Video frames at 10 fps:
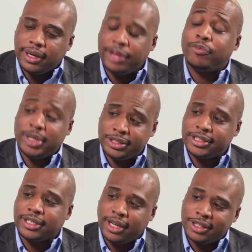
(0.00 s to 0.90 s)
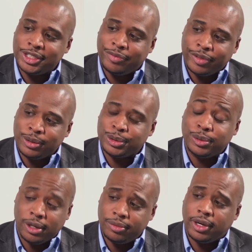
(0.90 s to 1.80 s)
information technology, for those who
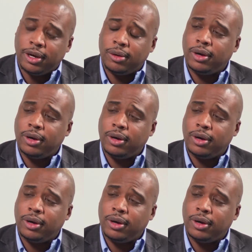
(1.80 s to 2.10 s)
don't know.